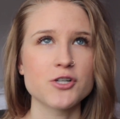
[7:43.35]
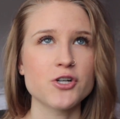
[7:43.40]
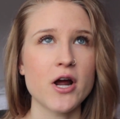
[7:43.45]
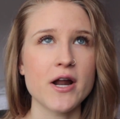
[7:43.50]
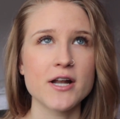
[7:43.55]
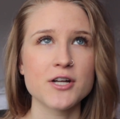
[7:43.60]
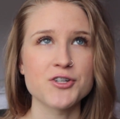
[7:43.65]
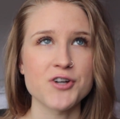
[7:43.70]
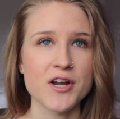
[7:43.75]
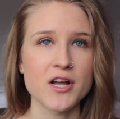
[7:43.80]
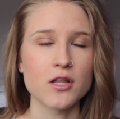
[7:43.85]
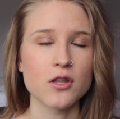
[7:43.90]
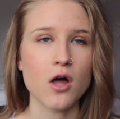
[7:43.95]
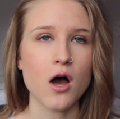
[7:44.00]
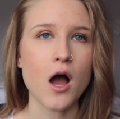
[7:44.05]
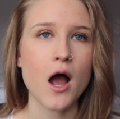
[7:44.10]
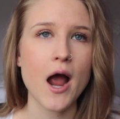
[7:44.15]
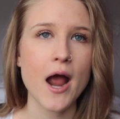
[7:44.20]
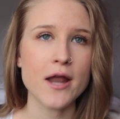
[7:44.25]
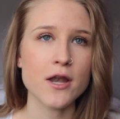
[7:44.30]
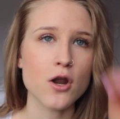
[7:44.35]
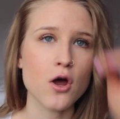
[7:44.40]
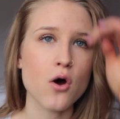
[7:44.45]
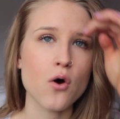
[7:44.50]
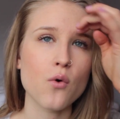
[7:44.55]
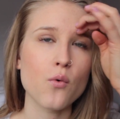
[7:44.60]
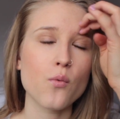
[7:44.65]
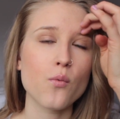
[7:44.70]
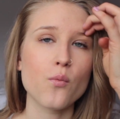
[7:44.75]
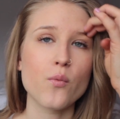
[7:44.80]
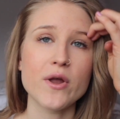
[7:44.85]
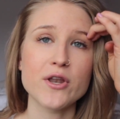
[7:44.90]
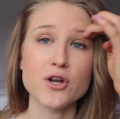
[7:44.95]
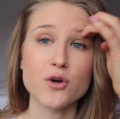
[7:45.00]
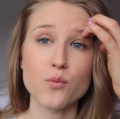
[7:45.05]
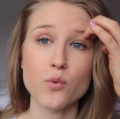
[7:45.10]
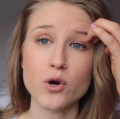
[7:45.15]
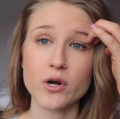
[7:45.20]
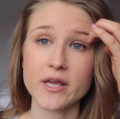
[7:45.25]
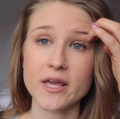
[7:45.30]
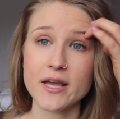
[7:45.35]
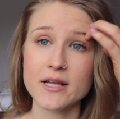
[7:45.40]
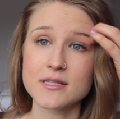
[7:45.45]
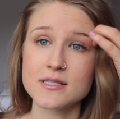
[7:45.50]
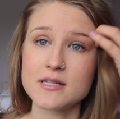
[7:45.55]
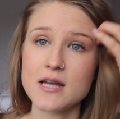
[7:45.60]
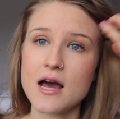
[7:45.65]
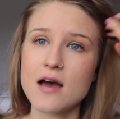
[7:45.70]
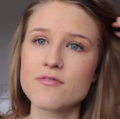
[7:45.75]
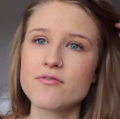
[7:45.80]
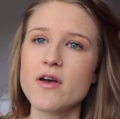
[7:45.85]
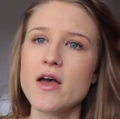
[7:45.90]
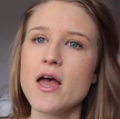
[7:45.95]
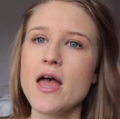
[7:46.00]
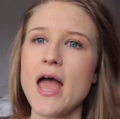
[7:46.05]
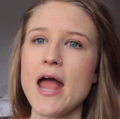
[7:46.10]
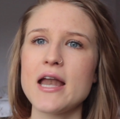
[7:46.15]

I try to drink a lot. I know when you're working and stuff